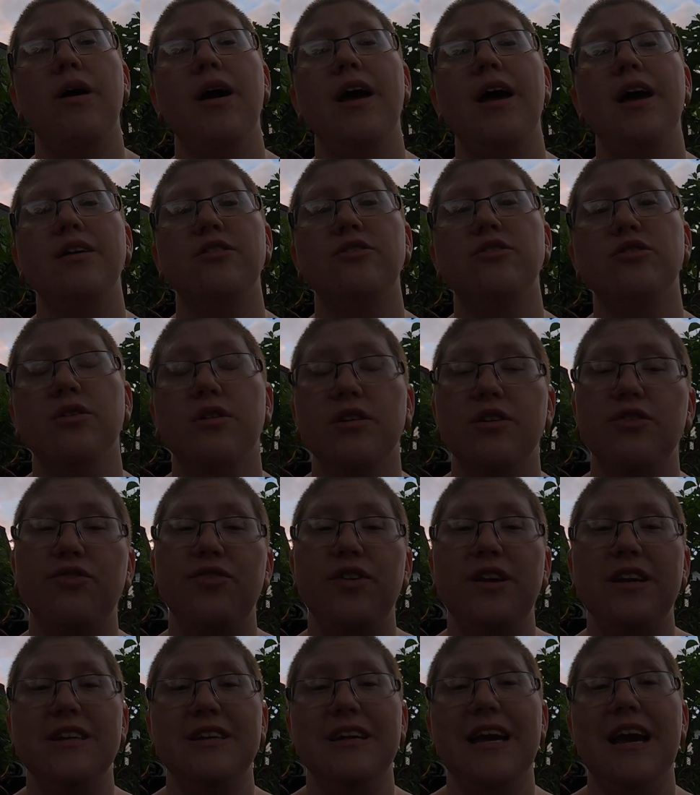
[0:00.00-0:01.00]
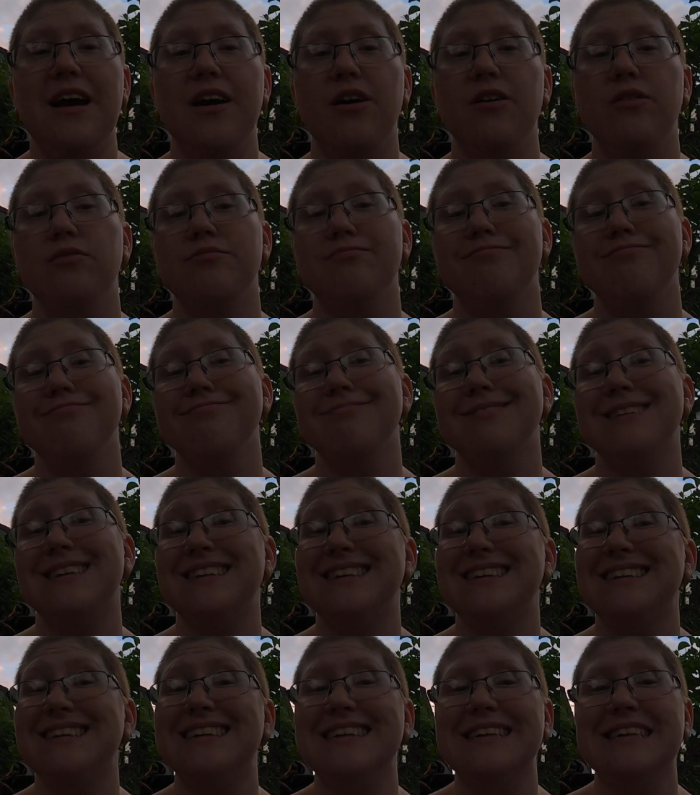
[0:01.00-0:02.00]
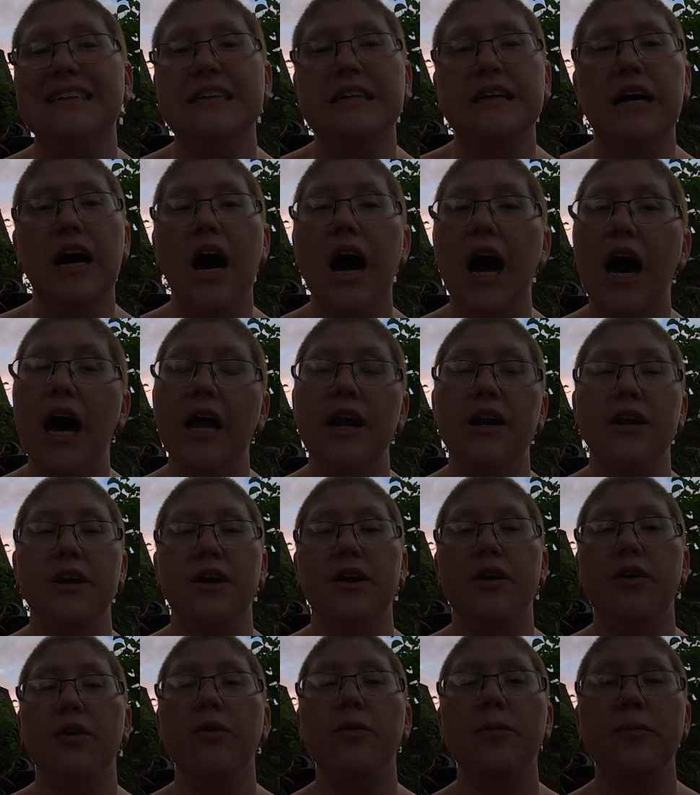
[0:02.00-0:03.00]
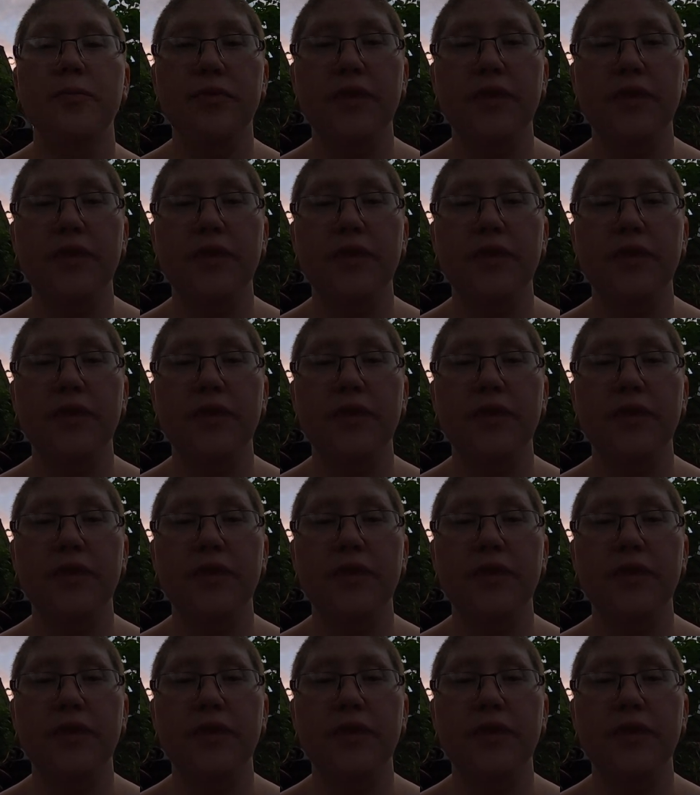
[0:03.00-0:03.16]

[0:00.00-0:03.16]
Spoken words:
way, 200 feet down. I don't know.